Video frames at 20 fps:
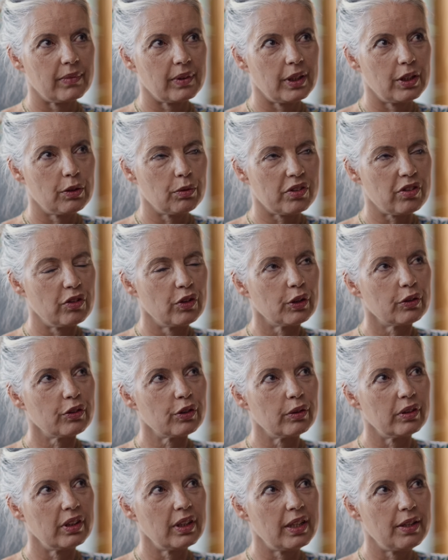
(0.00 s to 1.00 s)
It was not
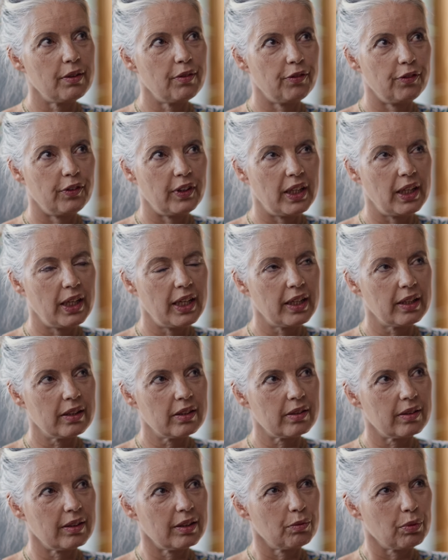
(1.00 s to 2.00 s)
only
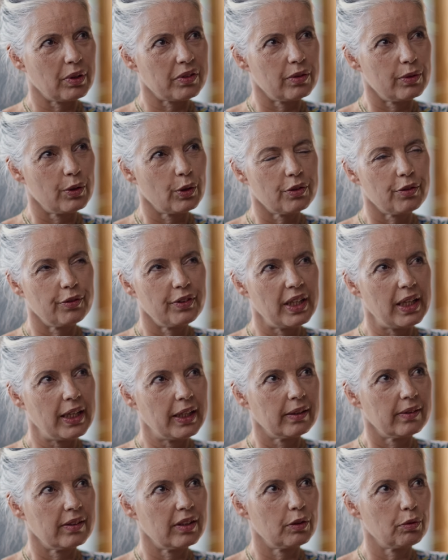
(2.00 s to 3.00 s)
feelings, it was not
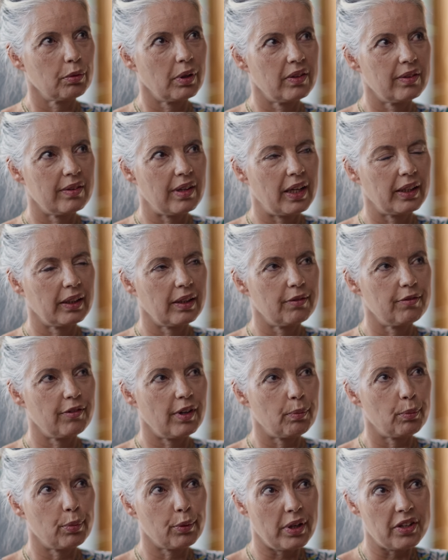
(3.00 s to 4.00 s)
feelings, it was like a
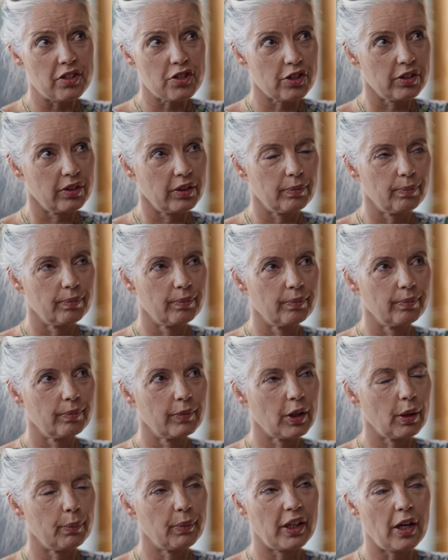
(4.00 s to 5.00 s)
vibration
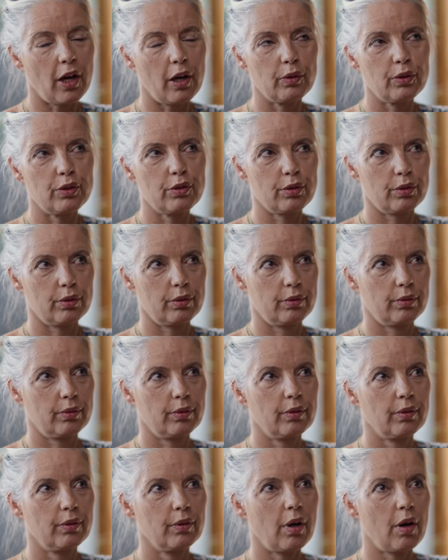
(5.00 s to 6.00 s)
coming out
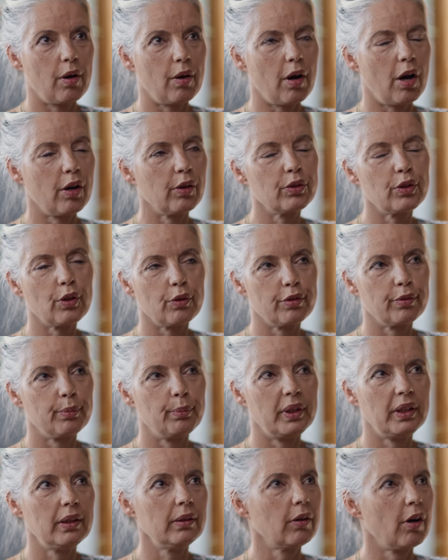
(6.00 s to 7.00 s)
of
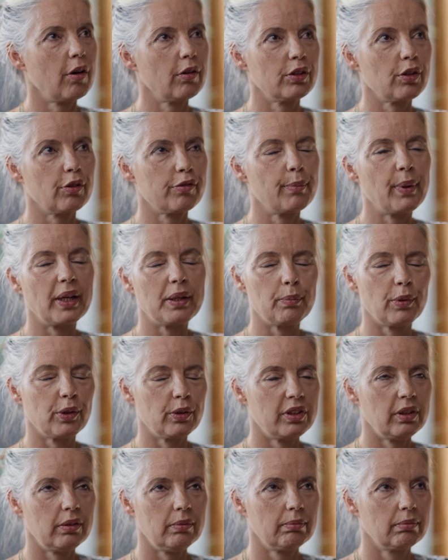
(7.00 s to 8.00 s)
me, out of my
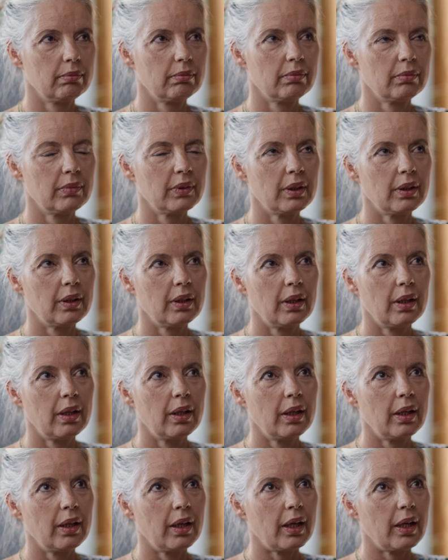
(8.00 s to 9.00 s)
body.
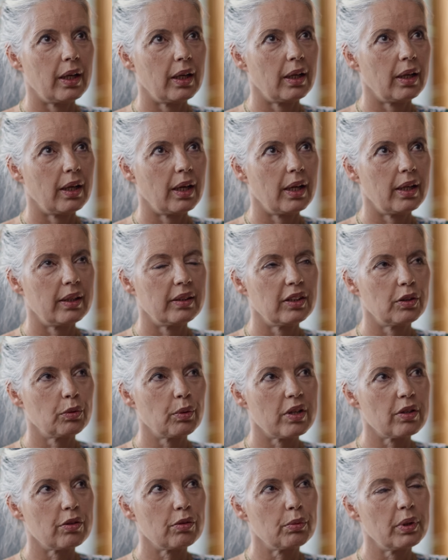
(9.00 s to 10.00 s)
And it
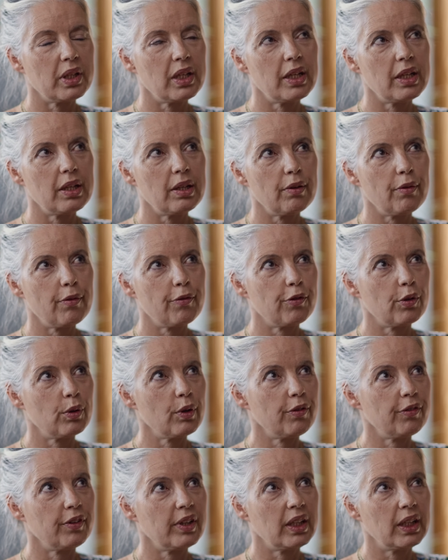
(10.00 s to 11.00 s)
was really
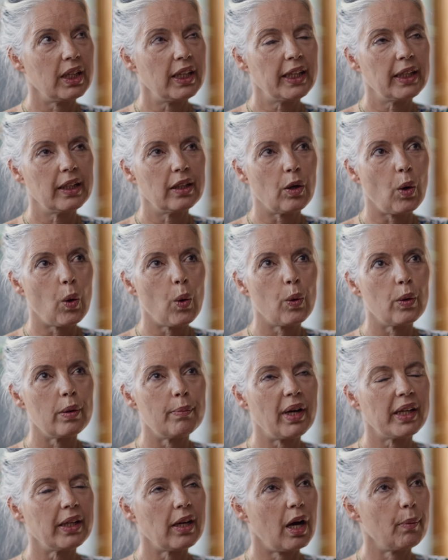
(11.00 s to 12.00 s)
fulfilling all
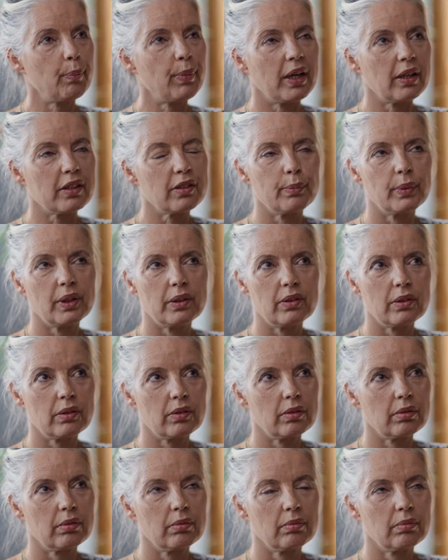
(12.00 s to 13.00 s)
my
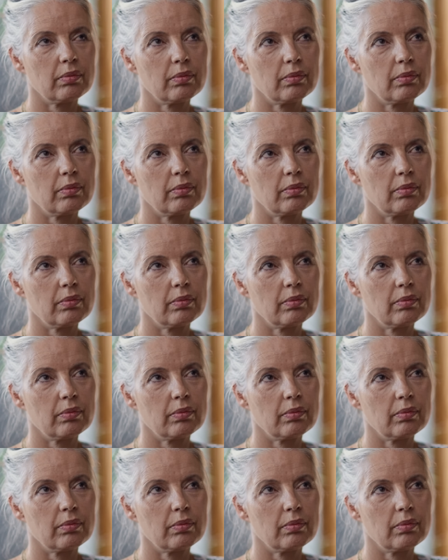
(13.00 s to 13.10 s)
apartment.